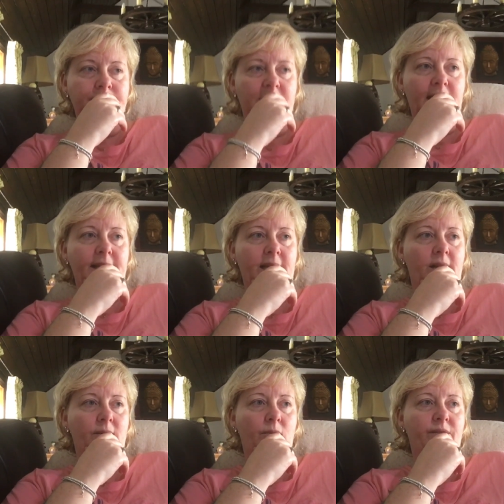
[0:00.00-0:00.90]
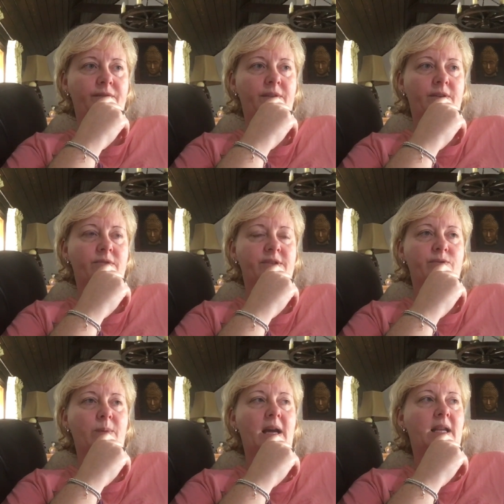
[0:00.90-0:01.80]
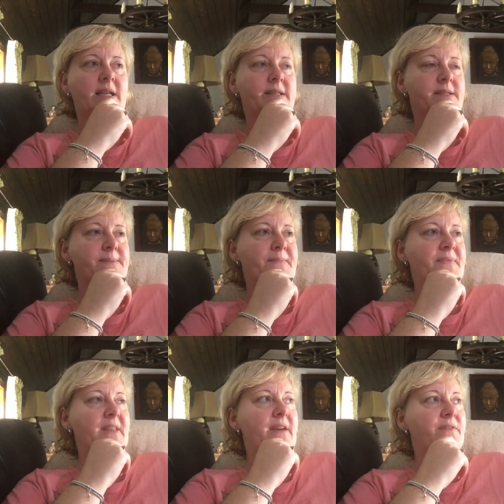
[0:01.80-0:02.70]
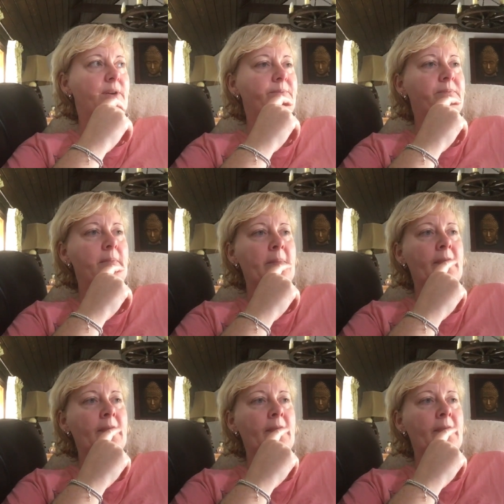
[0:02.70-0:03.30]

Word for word: layer of the Crystal Palace, heaven,